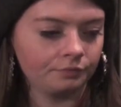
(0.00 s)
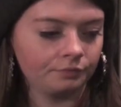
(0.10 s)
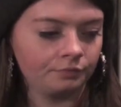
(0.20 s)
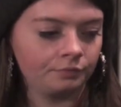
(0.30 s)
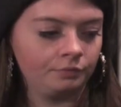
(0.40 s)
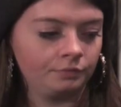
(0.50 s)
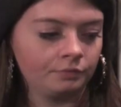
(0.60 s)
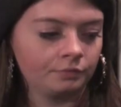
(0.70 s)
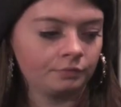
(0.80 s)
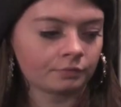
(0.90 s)

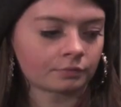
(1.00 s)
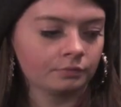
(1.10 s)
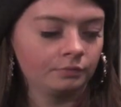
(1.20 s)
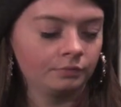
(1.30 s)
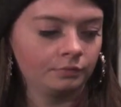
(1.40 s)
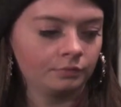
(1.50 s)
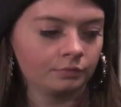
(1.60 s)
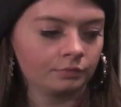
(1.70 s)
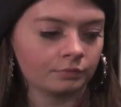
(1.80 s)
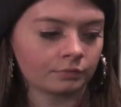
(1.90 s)

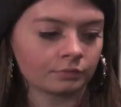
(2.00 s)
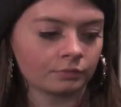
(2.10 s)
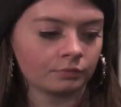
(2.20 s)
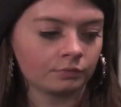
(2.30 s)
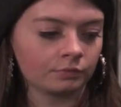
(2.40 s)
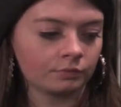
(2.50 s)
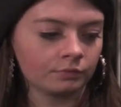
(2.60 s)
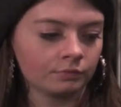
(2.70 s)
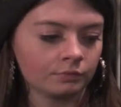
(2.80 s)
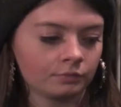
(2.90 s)

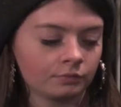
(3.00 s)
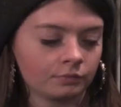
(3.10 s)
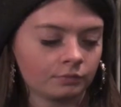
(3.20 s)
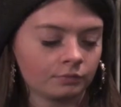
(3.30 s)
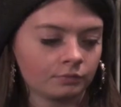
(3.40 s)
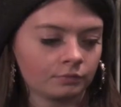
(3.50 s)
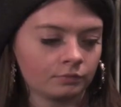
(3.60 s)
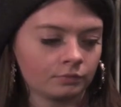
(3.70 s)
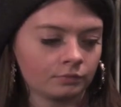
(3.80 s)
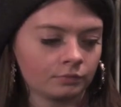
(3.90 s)

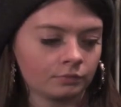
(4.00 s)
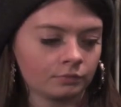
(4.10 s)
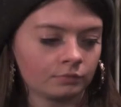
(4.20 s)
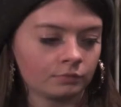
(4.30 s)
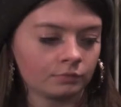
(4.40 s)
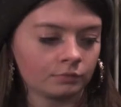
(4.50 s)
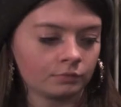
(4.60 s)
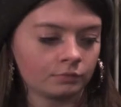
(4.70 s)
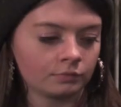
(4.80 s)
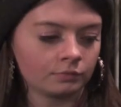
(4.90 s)

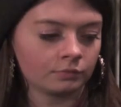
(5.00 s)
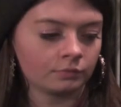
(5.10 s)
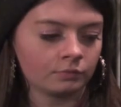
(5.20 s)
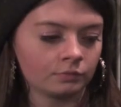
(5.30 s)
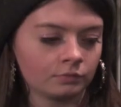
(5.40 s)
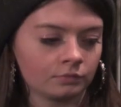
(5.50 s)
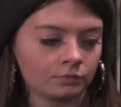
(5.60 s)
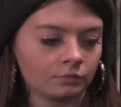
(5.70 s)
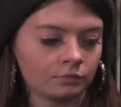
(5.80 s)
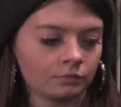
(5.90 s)

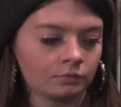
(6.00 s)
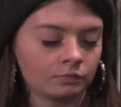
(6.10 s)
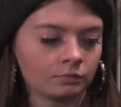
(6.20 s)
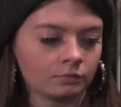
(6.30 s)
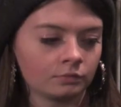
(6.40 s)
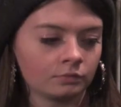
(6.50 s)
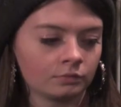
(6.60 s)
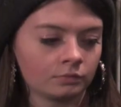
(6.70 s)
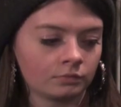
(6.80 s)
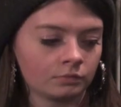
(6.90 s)

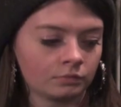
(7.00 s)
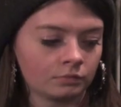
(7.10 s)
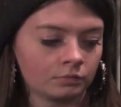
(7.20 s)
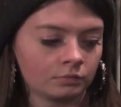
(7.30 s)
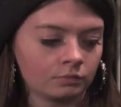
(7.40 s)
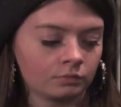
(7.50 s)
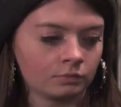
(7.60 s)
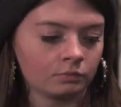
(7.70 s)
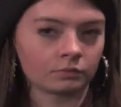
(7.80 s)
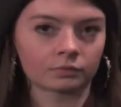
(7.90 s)
[no speech]